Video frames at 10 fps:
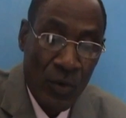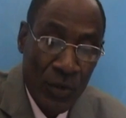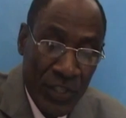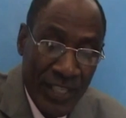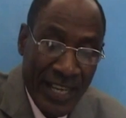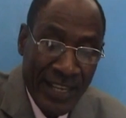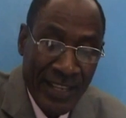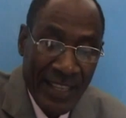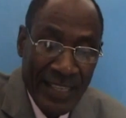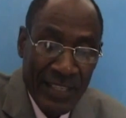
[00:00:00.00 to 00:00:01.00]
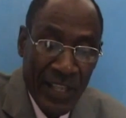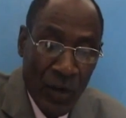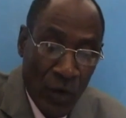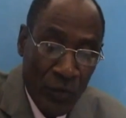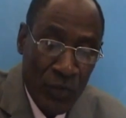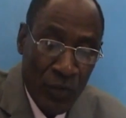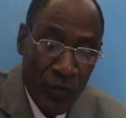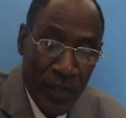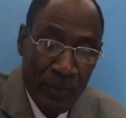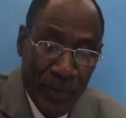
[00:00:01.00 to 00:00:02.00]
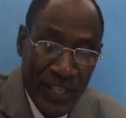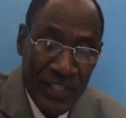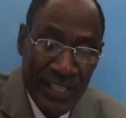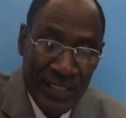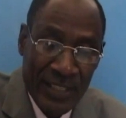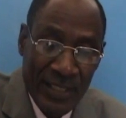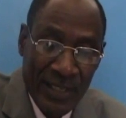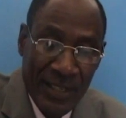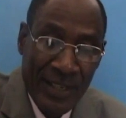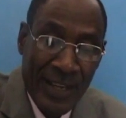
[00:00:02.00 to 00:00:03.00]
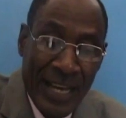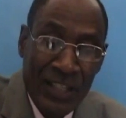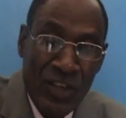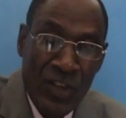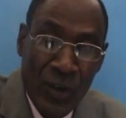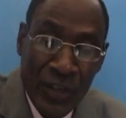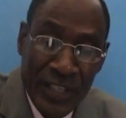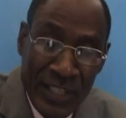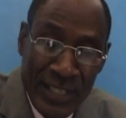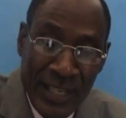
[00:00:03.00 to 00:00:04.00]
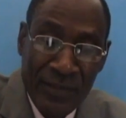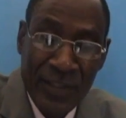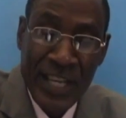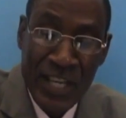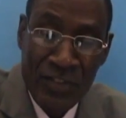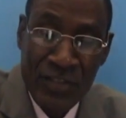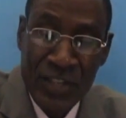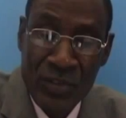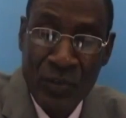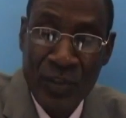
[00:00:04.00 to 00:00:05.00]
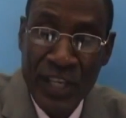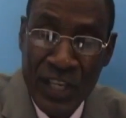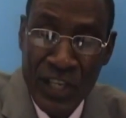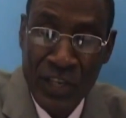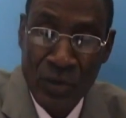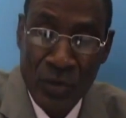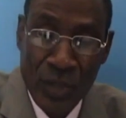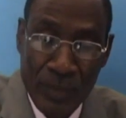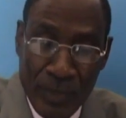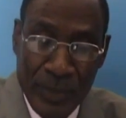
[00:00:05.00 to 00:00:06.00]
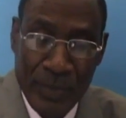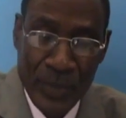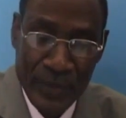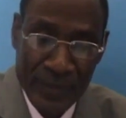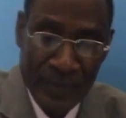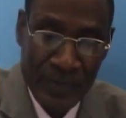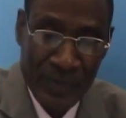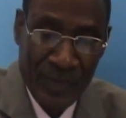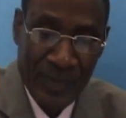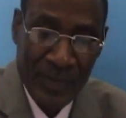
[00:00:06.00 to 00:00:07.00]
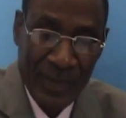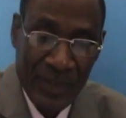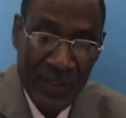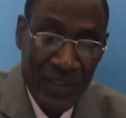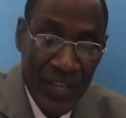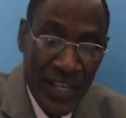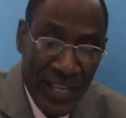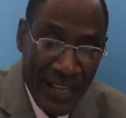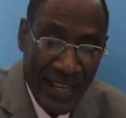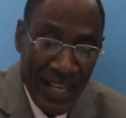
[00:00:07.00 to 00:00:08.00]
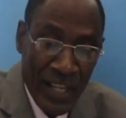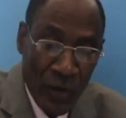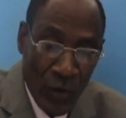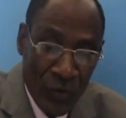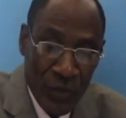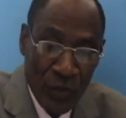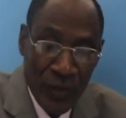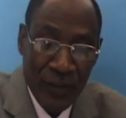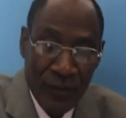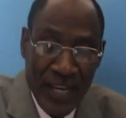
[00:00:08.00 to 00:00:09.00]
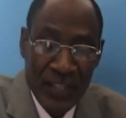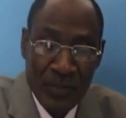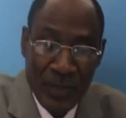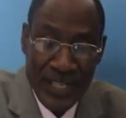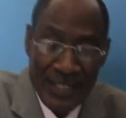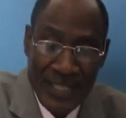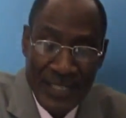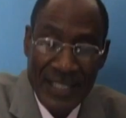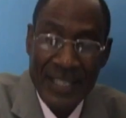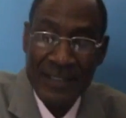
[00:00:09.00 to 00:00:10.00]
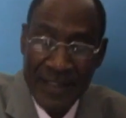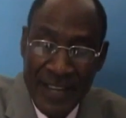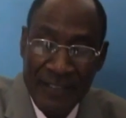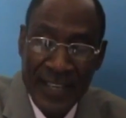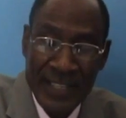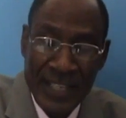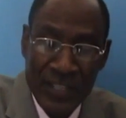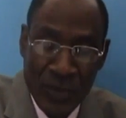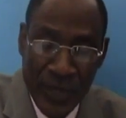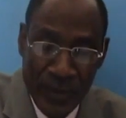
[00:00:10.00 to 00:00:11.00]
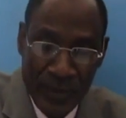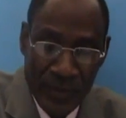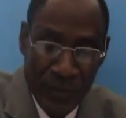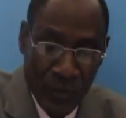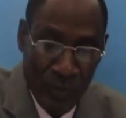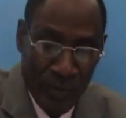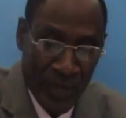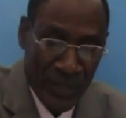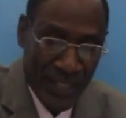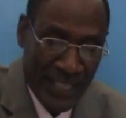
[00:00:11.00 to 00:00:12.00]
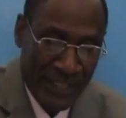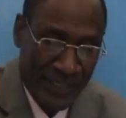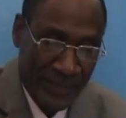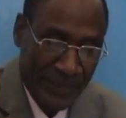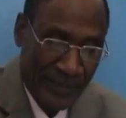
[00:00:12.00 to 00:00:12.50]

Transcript: considering that the office of the president does not serve the interest of the king or the people. Declare the office of the vice president irrelevant as well from Barotseland.